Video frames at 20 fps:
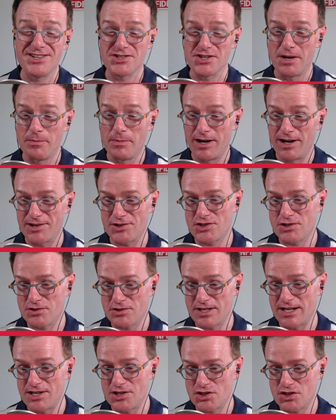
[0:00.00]
you so
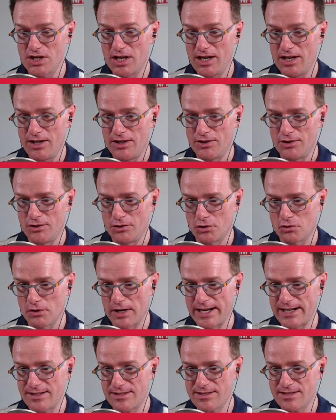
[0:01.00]
much. Tish, you're
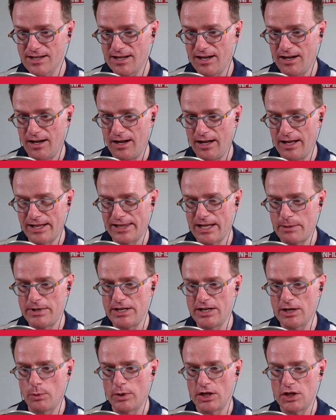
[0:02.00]
great. Let
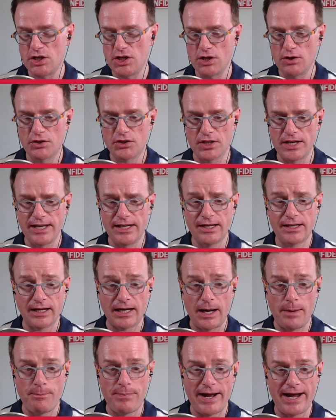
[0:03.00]
me know what you think
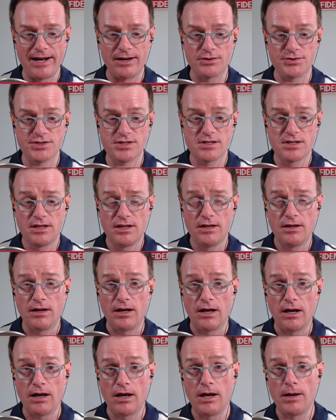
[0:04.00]
about
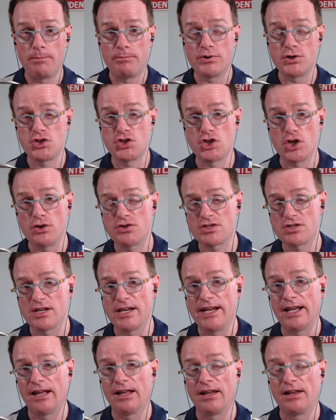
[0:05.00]

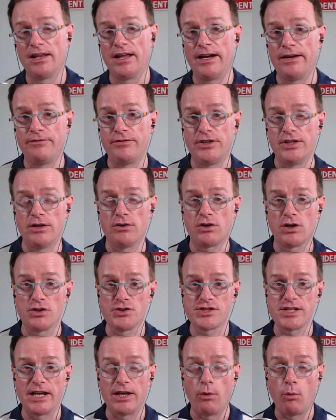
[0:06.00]
producing live video
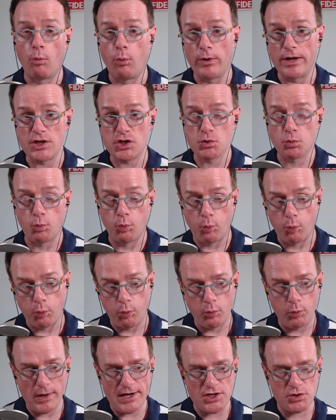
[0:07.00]
content. Which
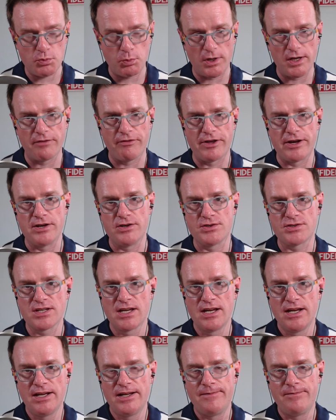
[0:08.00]
one of those
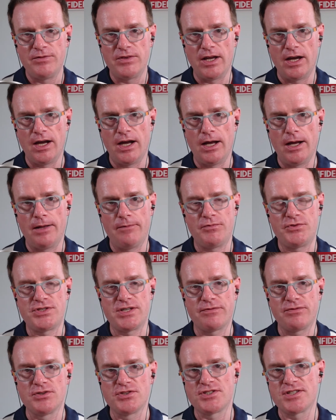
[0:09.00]

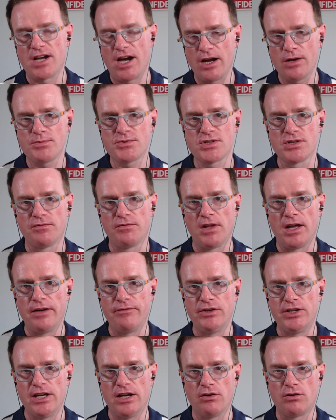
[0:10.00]
different types of
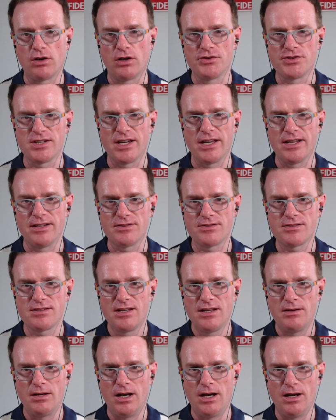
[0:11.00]
live video content,
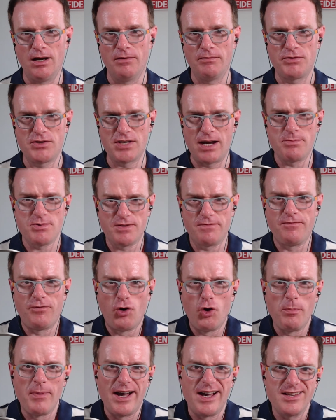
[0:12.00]
types of
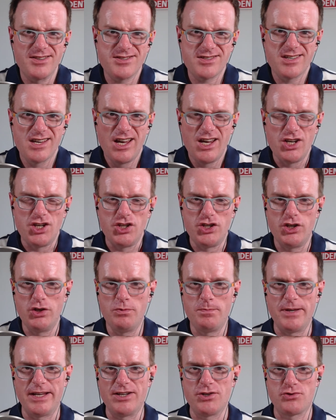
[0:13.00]
formats
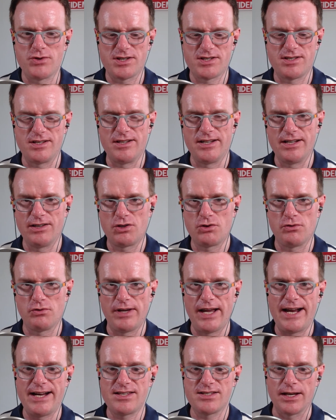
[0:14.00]
you'd be interested in
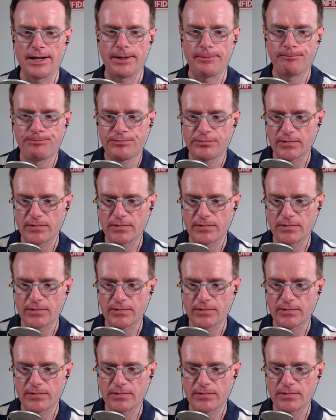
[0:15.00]
creating."